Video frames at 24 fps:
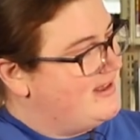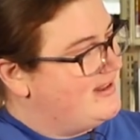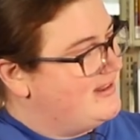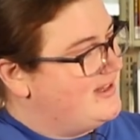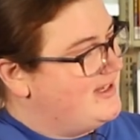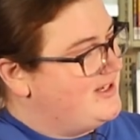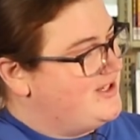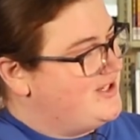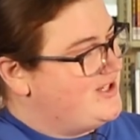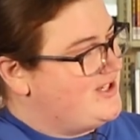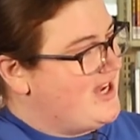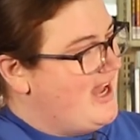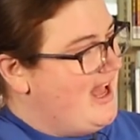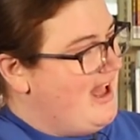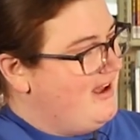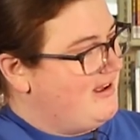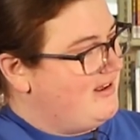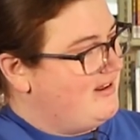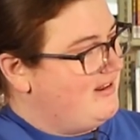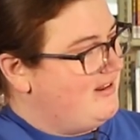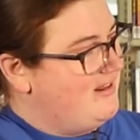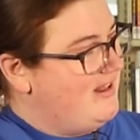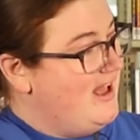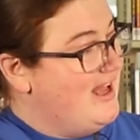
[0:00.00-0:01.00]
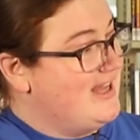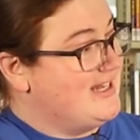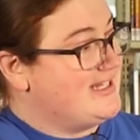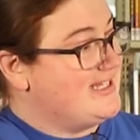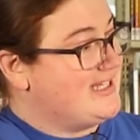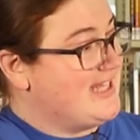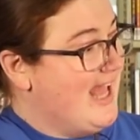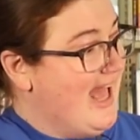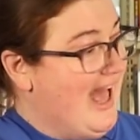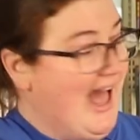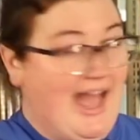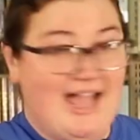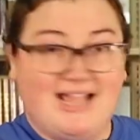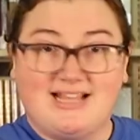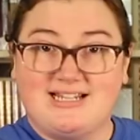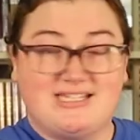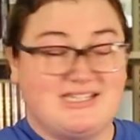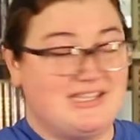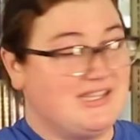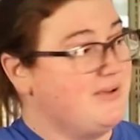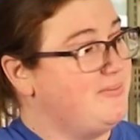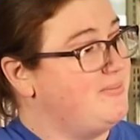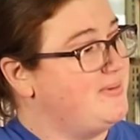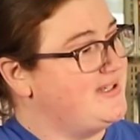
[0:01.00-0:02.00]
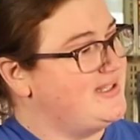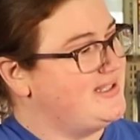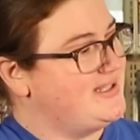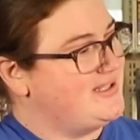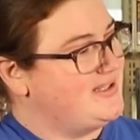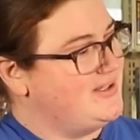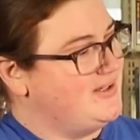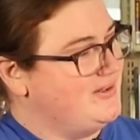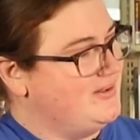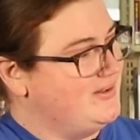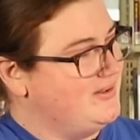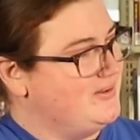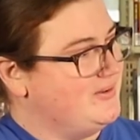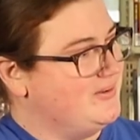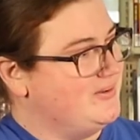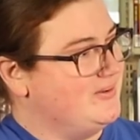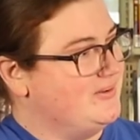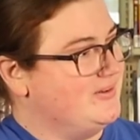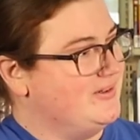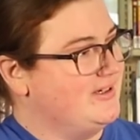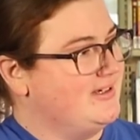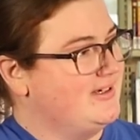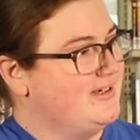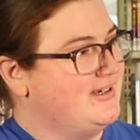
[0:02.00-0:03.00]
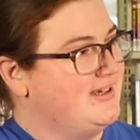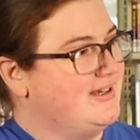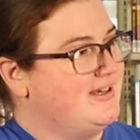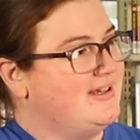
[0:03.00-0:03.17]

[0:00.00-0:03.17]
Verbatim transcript: the jackal attacked the bassoon.